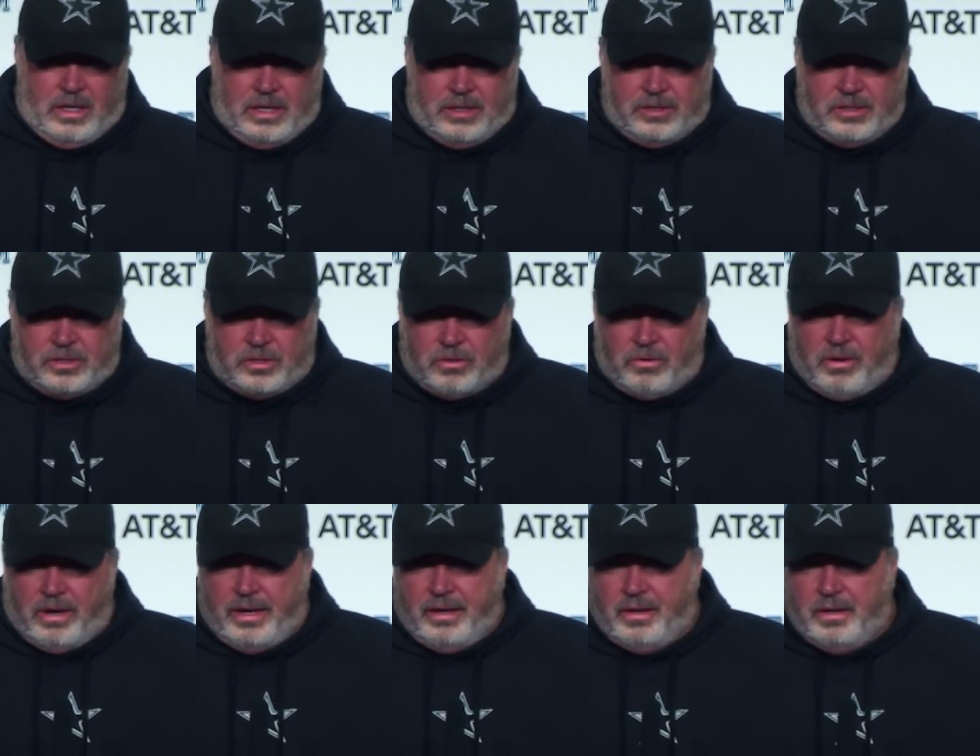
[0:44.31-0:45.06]
Just a
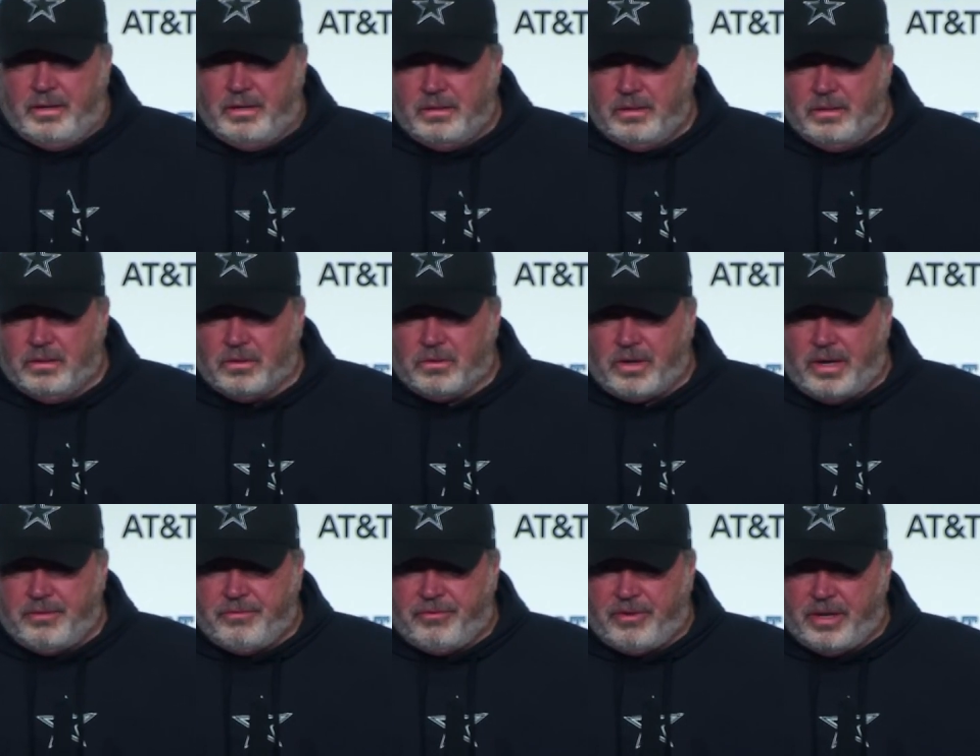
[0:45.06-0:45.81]
great,
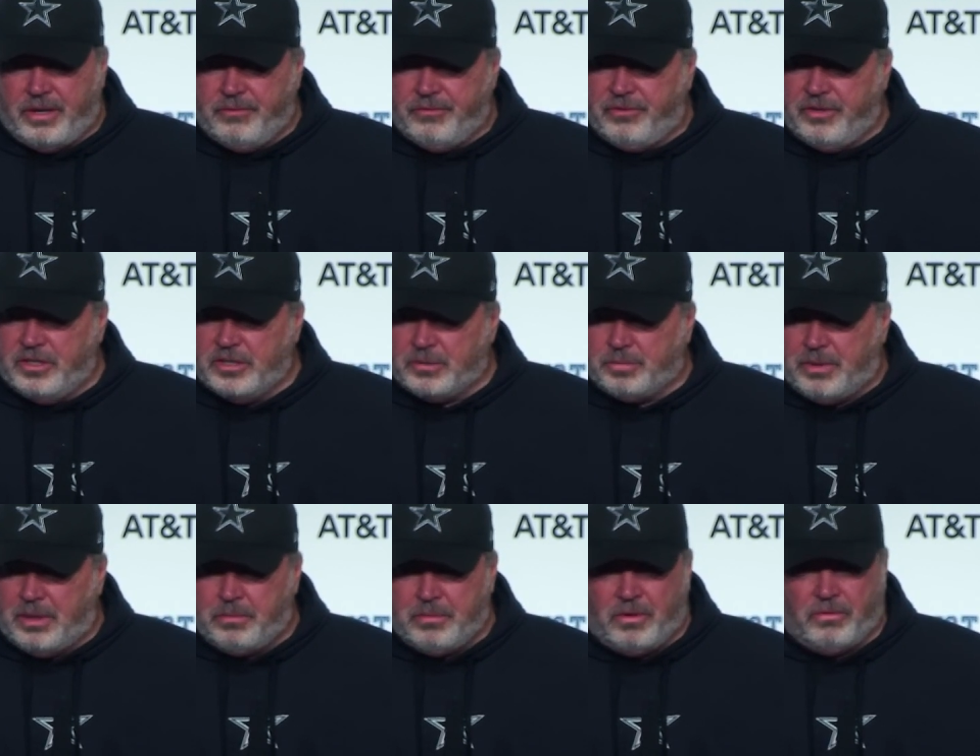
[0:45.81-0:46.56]
great fight and finish
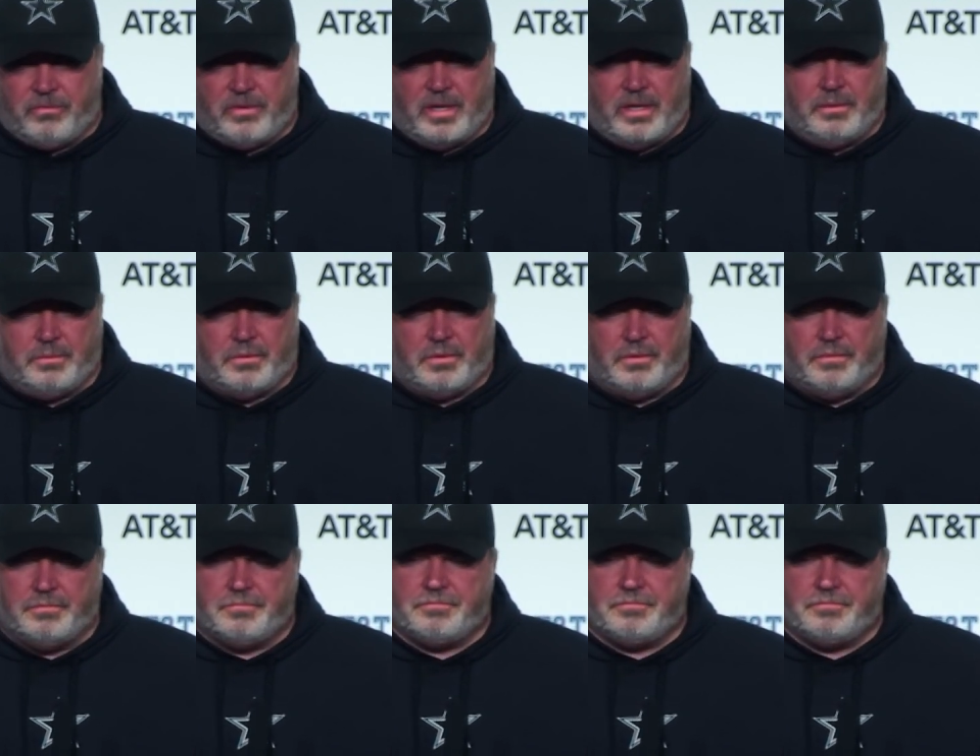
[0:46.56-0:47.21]
by both teams.